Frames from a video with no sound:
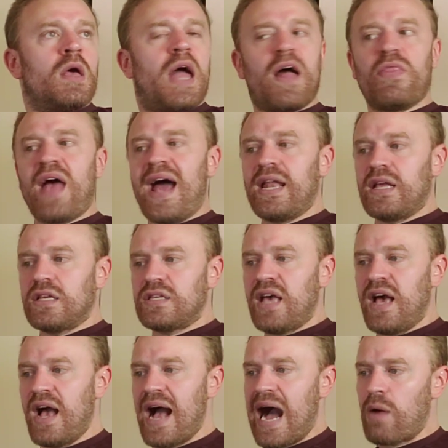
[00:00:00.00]
And that is
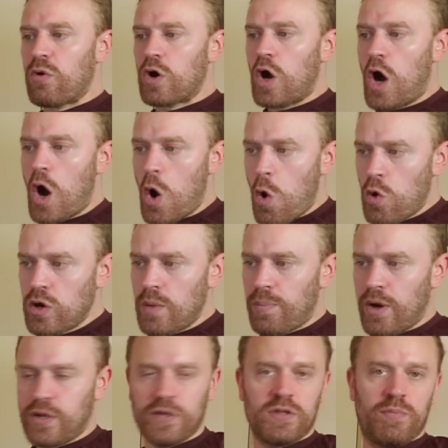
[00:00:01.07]
our own
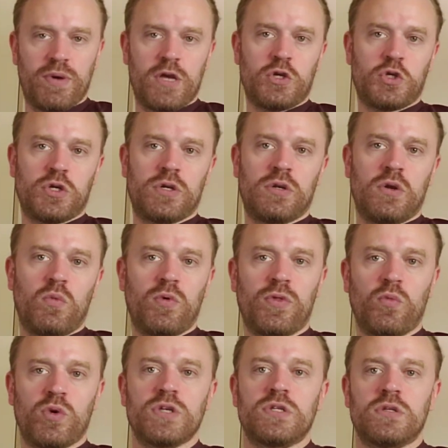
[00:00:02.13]
participation with
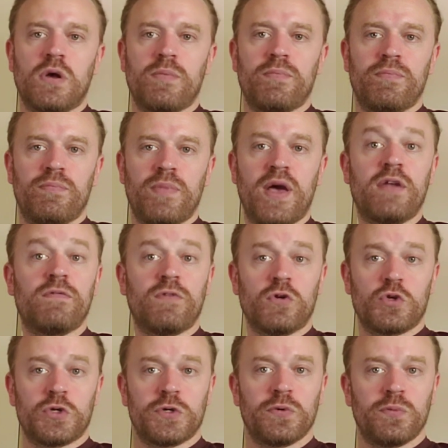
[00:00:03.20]
wisdom and
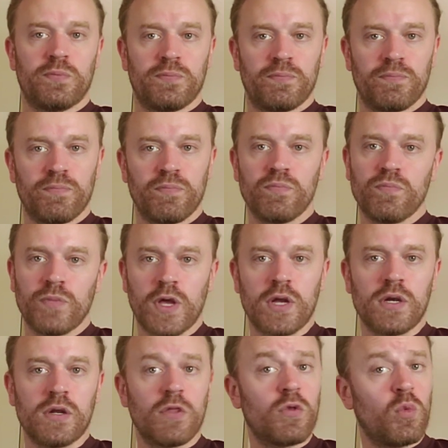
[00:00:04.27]
virtue
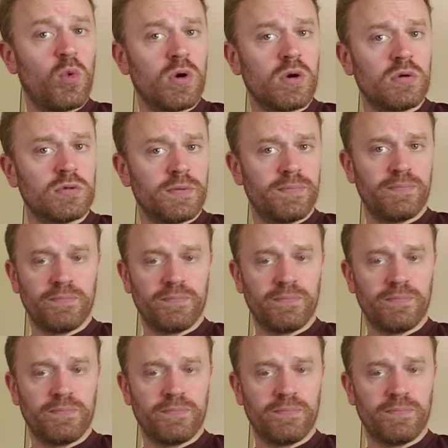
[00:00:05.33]
in the world.